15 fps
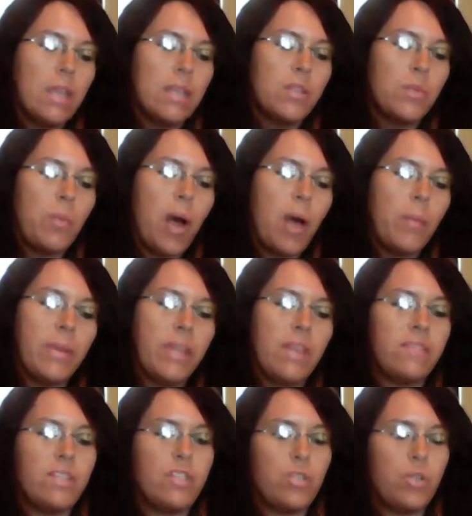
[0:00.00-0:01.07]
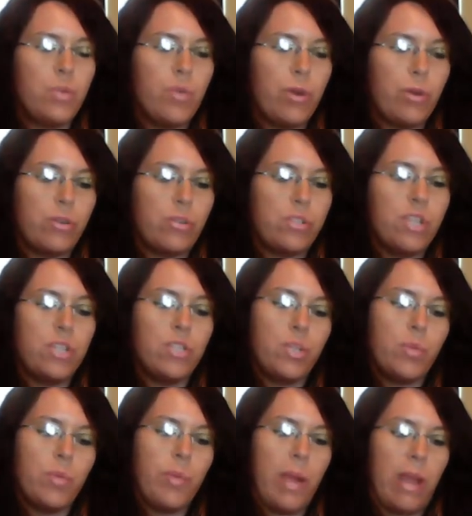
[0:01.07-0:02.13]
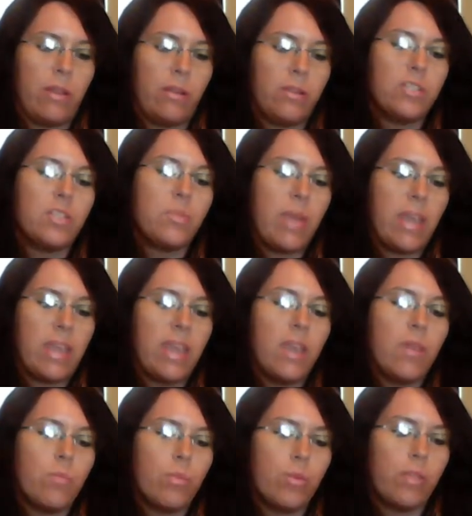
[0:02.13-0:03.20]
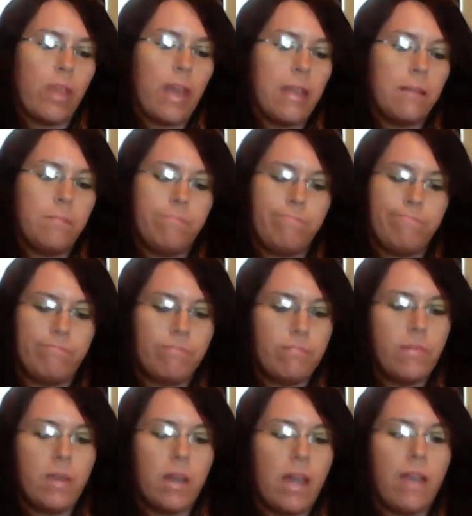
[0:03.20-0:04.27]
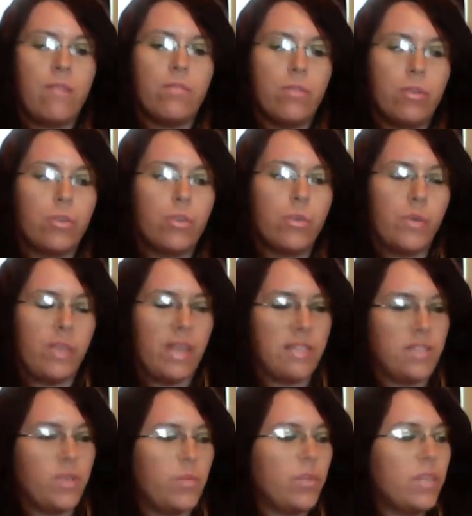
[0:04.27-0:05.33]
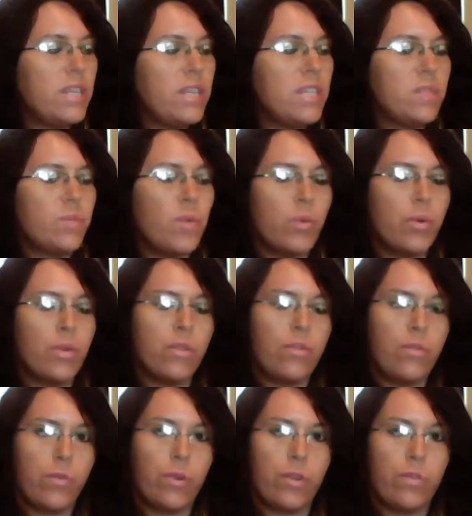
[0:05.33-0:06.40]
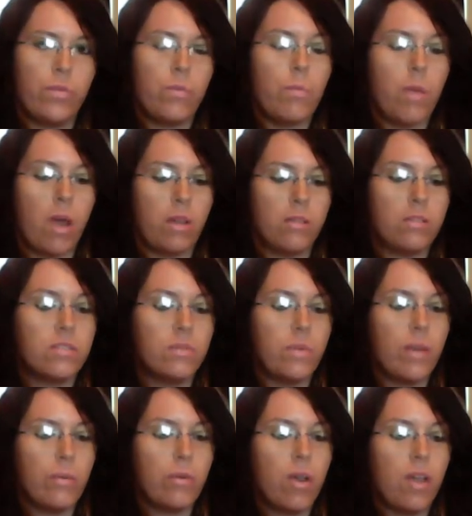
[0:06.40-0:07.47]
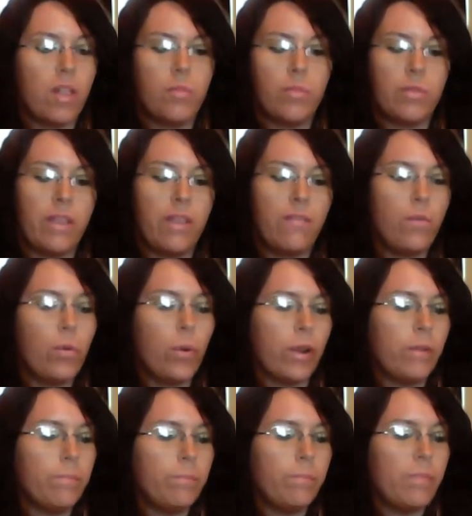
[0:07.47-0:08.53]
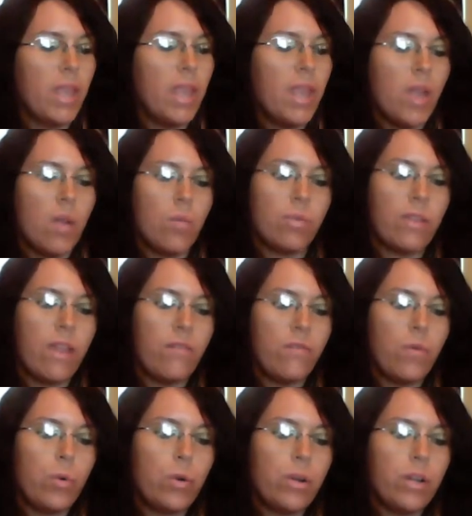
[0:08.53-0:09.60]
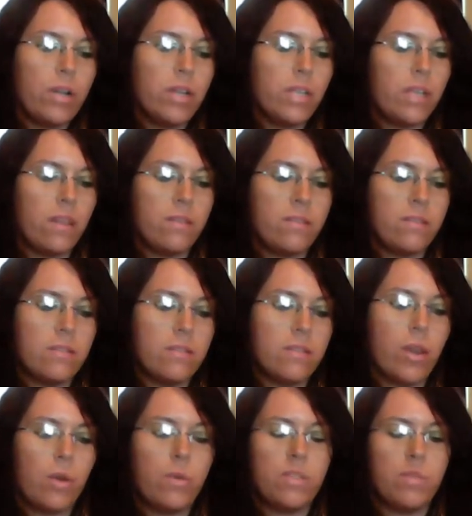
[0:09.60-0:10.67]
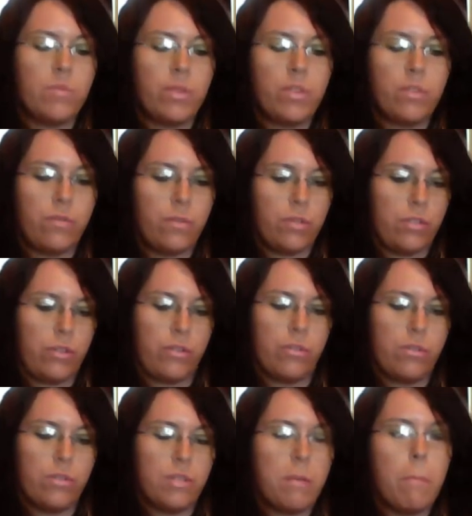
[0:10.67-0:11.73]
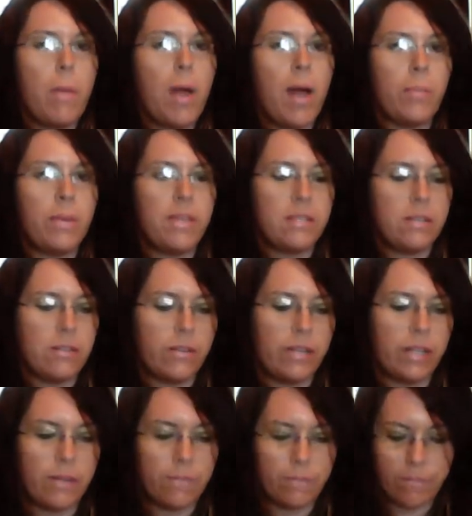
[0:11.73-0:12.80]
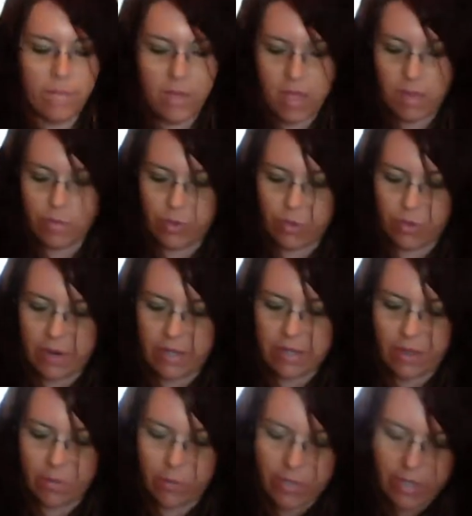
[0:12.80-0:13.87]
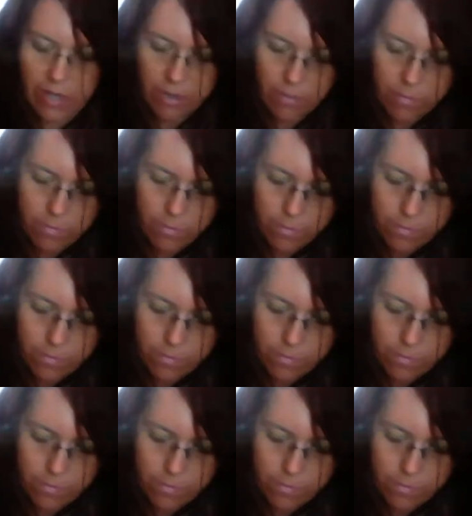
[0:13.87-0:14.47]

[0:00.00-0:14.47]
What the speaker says: So Papa gives it 2 motors and 2 propellers to make it Burlette. I have no clue what that symbol is, but we're on the 4th model, so I will call it Burlette 4. Burlette 4 goes in beautiful circles. Papa is learning. I'm going to write that one down.